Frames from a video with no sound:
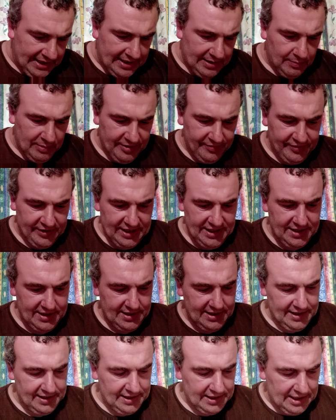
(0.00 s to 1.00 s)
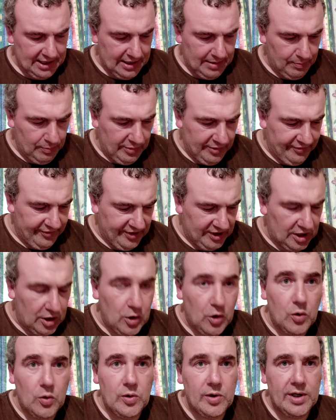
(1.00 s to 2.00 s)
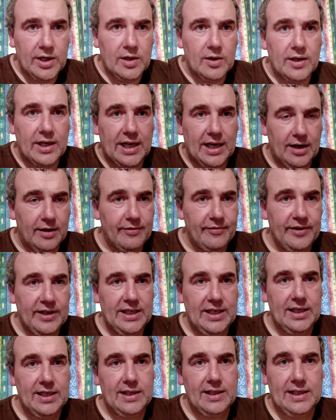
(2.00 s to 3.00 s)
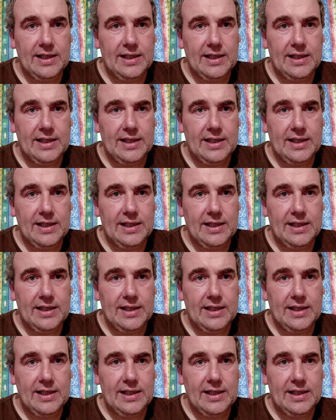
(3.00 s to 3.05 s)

now whether this did come with a coil or that, I think it